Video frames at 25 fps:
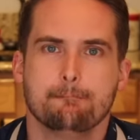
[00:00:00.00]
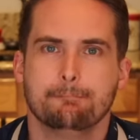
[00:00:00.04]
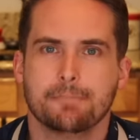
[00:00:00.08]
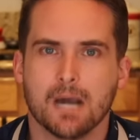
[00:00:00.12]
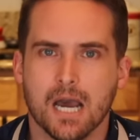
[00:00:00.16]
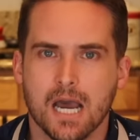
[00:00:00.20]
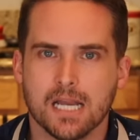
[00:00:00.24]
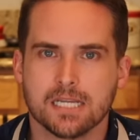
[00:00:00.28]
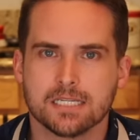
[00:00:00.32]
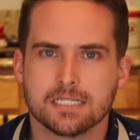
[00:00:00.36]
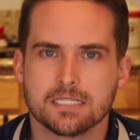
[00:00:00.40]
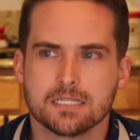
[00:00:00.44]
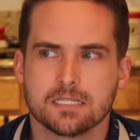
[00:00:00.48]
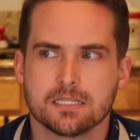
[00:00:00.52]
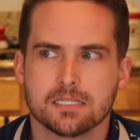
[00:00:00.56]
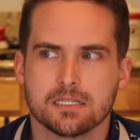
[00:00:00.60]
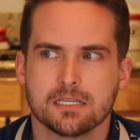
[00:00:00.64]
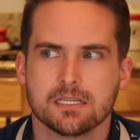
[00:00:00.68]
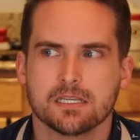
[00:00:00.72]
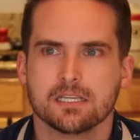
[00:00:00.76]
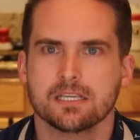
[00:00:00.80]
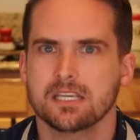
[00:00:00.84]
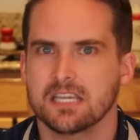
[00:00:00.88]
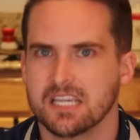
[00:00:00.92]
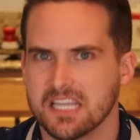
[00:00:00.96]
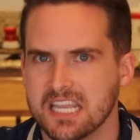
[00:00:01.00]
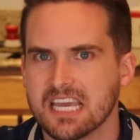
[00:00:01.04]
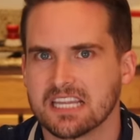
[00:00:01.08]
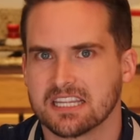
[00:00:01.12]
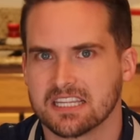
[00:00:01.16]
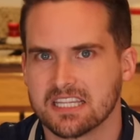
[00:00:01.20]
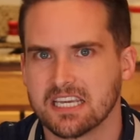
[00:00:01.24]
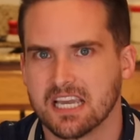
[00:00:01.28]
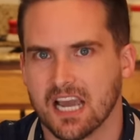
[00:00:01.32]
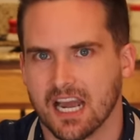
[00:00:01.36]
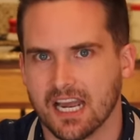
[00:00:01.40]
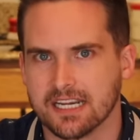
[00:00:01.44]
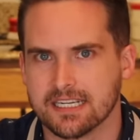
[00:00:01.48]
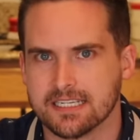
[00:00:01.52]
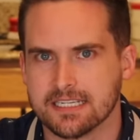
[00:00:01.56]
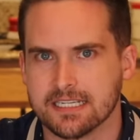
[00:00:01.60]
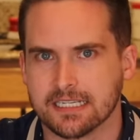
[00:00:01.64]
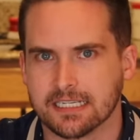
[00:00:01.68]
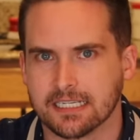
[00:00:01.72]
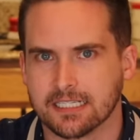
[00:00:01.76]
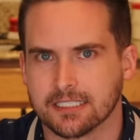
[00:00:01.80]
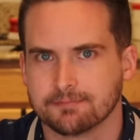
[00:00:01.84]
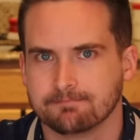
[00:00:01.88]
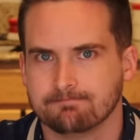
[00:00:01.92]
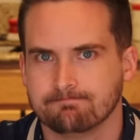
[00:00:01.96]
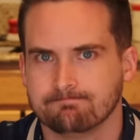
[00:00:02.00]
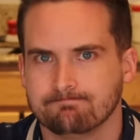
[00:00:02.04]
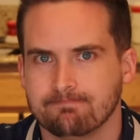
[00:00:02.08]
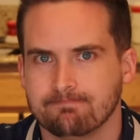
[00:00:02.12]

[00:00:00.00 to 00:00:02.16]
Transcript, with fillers: but you get the idea.